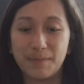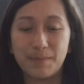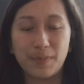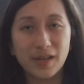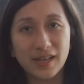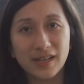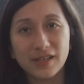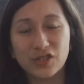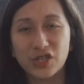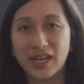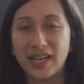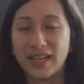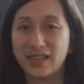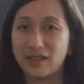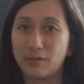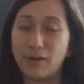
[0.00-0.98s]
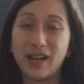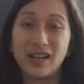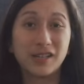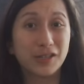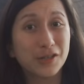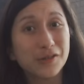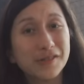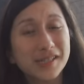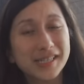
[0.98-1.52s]
pitch and the right
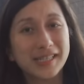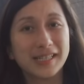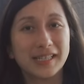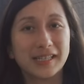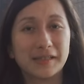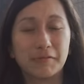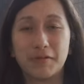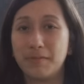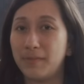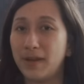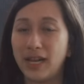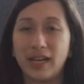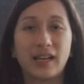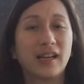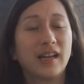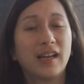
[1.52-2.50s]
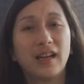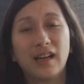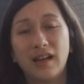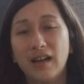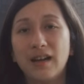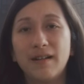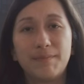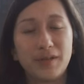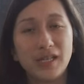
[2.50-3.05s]
acoustics will make
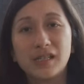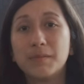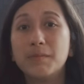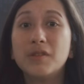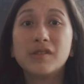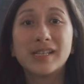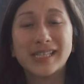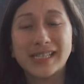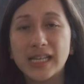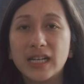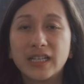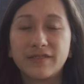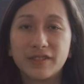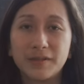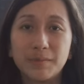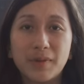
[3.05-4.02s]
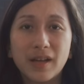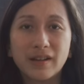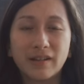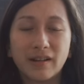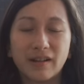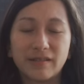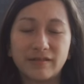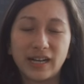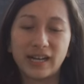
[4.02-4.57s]
a piece of music sound even
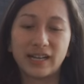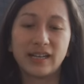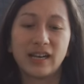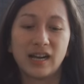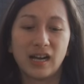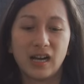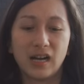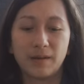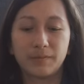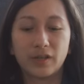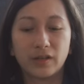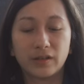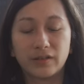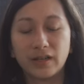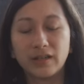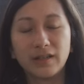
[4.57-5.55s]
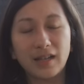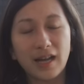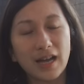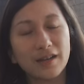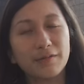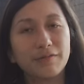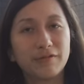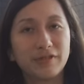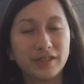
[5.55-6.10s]
better, right? There are a lot
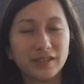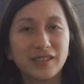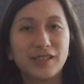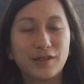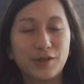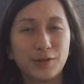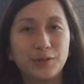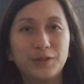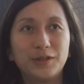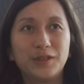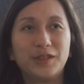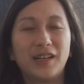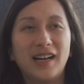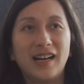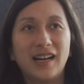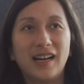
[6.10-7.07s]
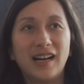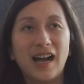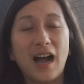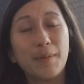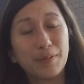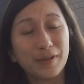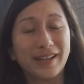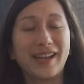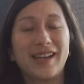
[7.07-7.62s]
of really cool
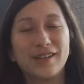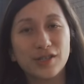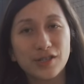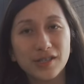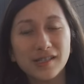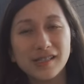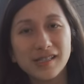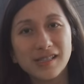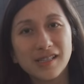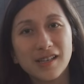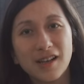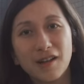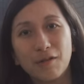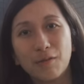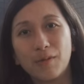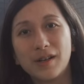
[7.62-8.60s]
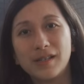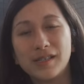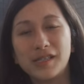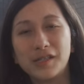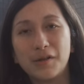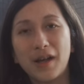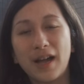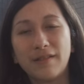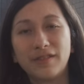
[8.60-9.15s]
applications once
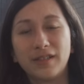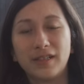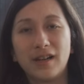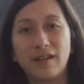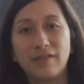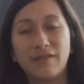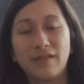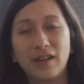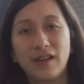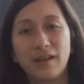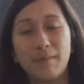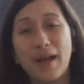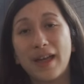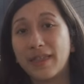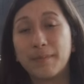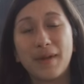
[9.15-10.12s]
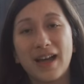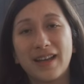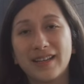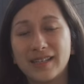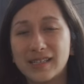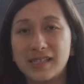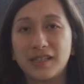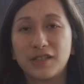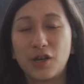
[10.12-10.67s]
you have enough
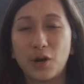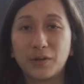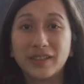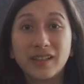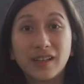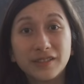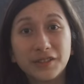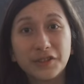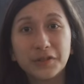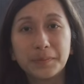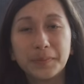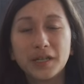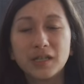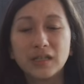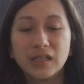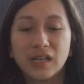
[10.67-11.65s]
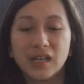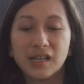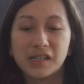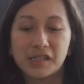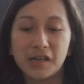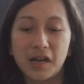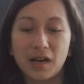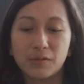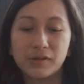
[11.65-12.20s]
mathematics and coding under your belt.
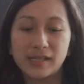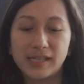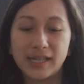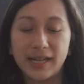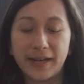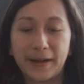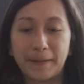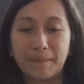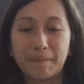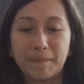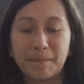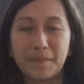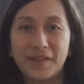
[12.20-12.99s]
So I would say